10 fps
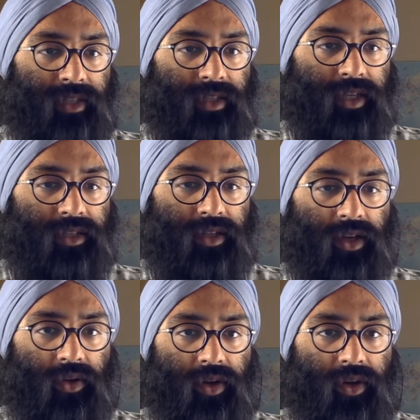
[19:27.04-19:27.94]
case
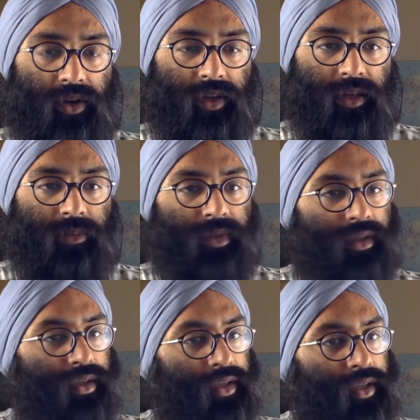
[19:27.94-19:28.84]
scenario here to keep
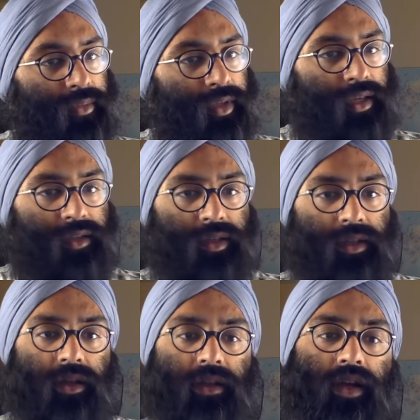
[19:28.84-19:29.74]
the king side
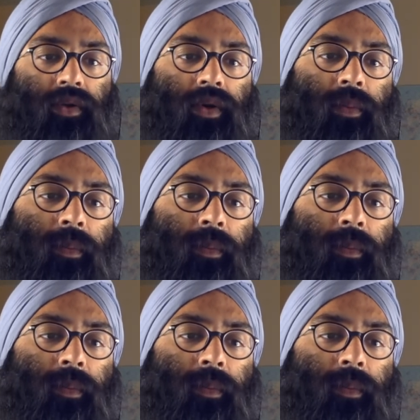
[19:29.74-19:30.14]
locked down.